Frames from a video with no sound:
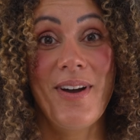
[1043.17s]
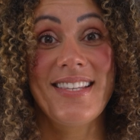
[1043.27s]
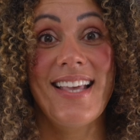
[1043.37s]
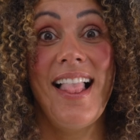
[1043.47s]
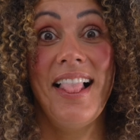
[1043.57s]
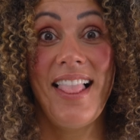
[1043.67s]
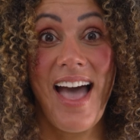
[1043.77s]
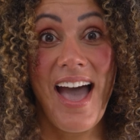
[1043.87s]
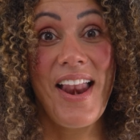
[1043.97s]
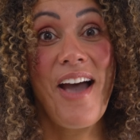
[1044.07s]
was a
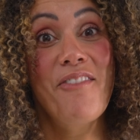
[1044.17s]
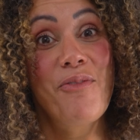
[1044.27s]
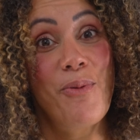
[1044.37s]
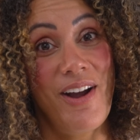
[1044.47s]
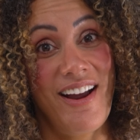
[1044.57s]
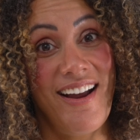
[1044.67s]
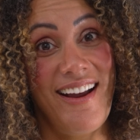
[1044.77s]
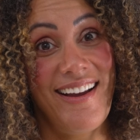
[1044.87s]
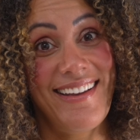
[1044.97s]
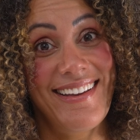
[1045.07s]
lot of
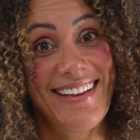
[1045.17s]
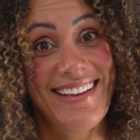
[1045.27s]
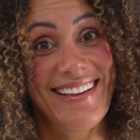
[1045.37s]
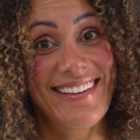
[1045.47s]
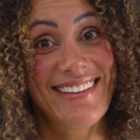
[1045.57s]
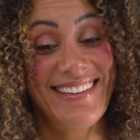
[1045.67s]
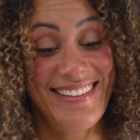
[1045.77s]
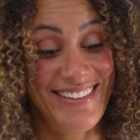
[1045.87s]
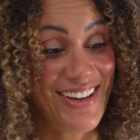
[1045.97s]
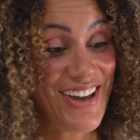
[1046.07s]
work.
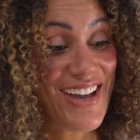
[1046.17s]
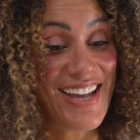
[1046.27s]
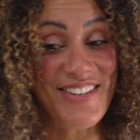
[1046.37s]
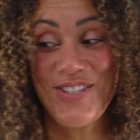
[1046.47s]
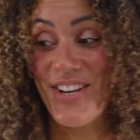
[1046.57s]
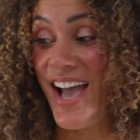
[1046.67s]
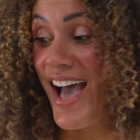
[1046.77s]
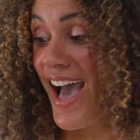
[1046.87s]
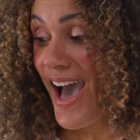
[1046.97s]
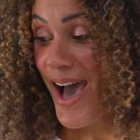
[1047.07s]
Good
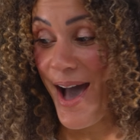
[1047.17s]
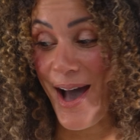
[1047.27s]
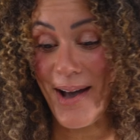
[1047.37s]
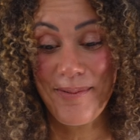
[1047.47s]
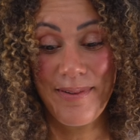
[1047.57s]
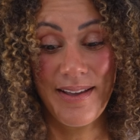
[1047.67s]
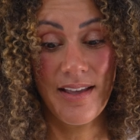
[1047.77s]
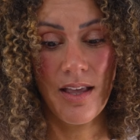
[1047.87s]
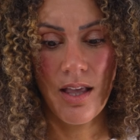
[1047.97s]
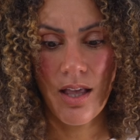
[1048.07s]
job.
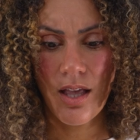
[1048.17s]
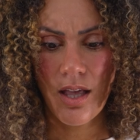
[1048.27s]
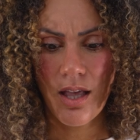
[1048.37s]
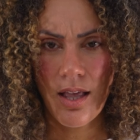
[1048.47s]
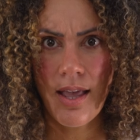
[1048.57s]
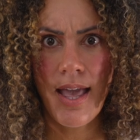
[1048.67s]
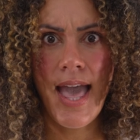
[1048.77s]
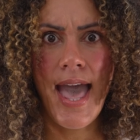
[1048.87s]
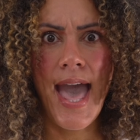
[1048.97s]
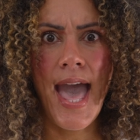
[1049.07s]

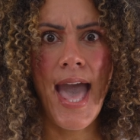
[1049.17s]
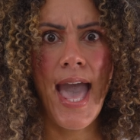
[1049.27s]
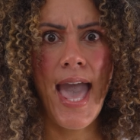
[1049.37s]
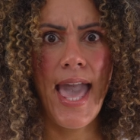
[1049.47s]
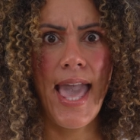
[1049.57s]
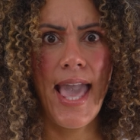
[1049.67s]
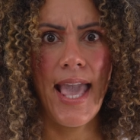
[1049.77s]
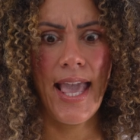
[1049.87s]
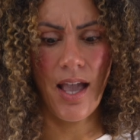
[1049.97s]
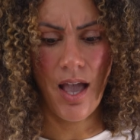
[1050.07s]

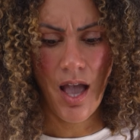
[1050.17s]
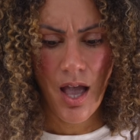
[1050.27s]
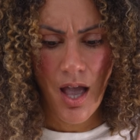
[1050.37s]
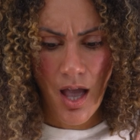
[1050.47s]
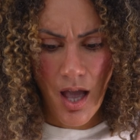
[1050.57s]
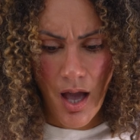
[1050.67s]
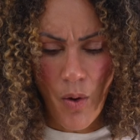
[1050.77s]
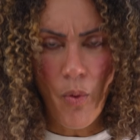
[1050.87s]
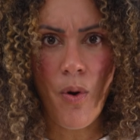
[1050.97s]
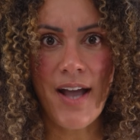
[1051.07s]
Hey,
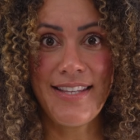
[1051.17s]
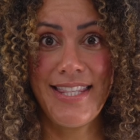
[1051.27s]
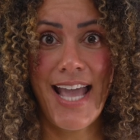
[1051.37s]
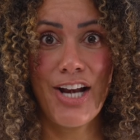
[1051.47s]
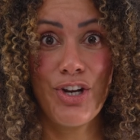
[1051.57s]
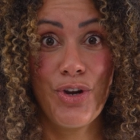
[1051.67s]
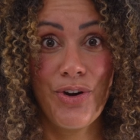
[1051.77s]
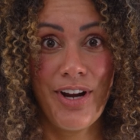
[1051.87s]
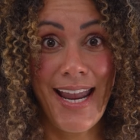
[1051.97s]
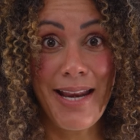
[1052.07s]
what's that
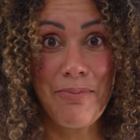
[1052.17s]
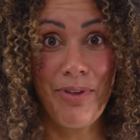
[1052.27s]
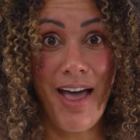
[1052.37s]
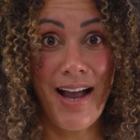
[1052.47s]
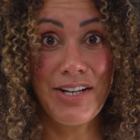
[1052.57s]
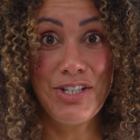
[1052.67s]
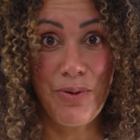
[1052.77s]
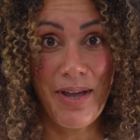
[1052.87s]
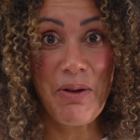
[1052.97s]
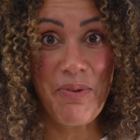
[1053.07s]
green block
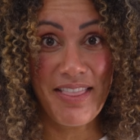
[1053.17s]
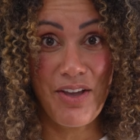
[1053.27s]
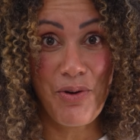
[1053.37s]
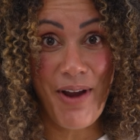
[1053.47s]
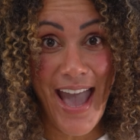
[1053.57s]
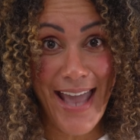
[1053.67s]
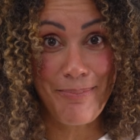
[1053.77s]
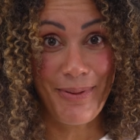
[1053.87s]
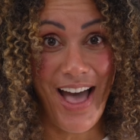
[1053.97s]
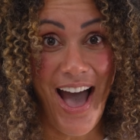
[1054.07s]
doing with the
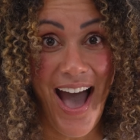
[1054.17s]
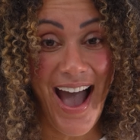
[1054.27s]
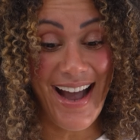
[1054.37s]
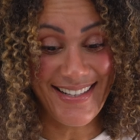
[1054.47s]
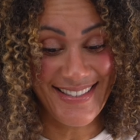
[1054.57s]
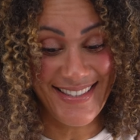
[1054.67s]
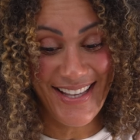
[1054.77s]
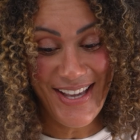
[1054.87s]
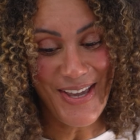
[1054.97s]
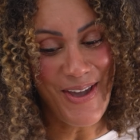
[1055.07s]
red blocks?
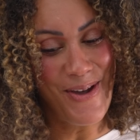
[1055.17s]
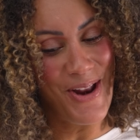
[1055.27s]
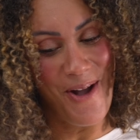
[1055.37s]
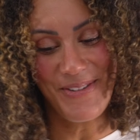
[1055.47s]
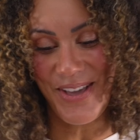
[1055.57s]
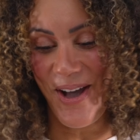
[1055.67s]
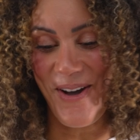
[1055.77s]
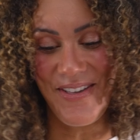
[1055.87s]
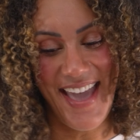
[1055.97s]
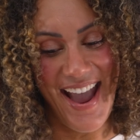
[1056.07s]
You don't
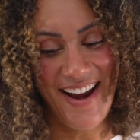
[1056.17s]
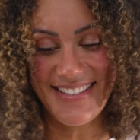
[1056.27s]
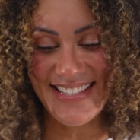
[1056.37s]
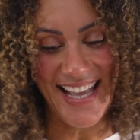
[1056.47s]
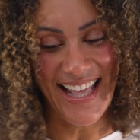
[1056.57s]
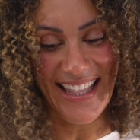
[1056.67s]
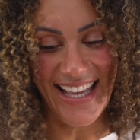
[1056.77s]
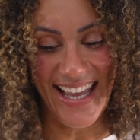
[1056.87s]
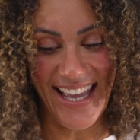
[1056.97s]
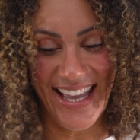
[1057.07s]
go there,
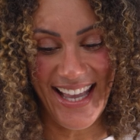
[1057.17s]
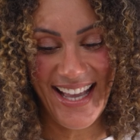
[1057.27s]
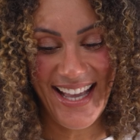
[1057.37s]
silly.